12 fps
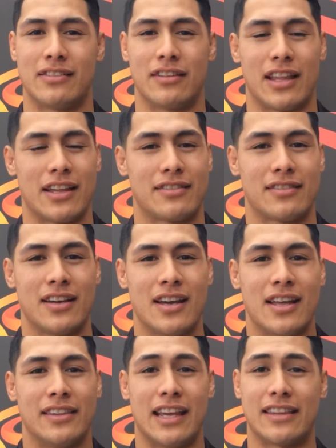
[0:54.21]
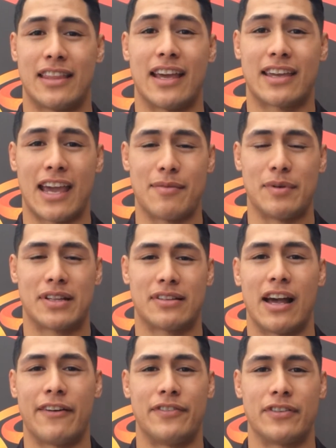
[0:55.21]
So that game
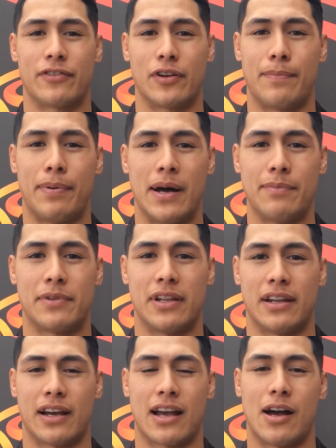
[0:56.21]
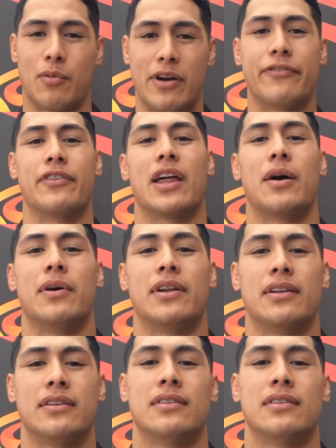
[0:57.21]
itself is real pumped, and I can't wait for that one.